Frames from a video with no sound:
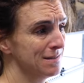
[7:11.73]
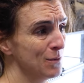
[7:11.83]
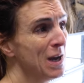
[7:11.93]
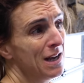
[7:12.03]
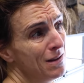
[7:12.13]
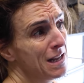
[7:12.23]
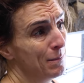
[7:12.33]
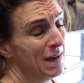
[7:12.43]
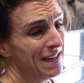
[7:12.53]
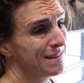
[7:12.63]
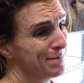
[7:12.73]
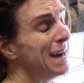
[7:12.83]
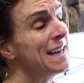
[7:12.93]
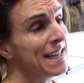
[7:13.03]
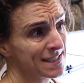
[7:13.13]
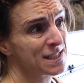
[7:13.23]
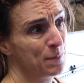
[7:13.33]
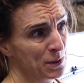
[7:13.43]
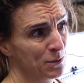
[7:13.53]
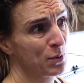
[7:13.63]
It's, well, my mine has
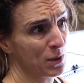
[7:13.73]
spilled